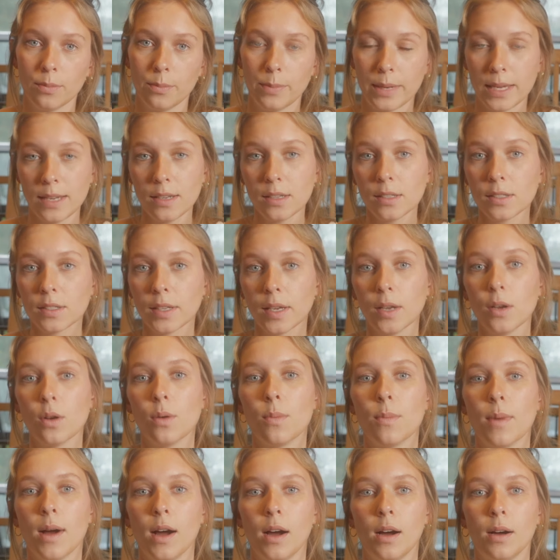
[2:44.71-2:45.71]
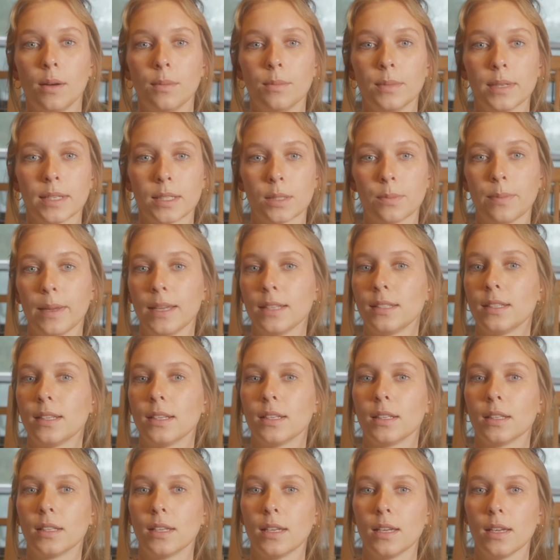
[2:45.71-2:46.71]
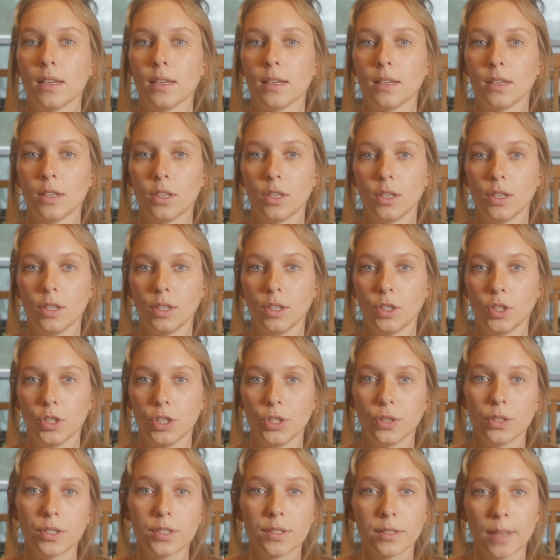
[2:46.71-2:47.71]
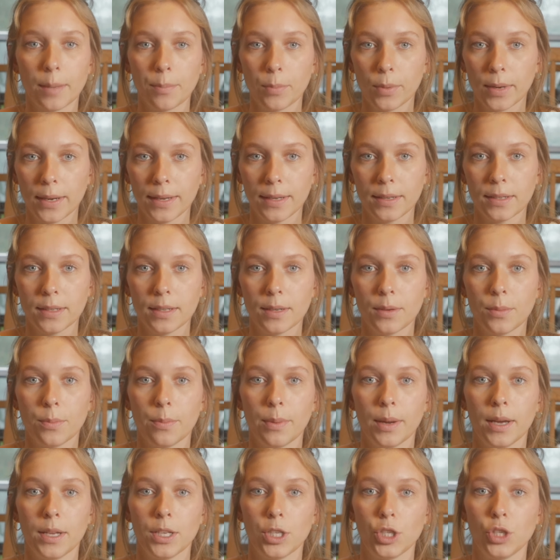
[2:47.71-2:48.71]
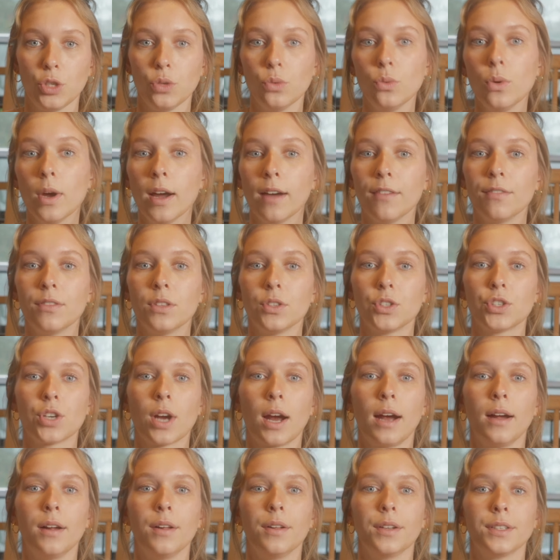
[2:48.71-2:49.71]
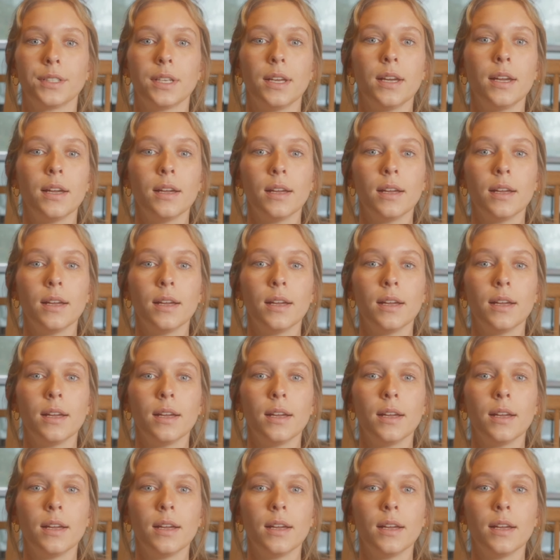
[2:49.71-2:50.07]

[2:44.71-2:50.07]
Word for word: being a single mom is basically you're separated, but you have the child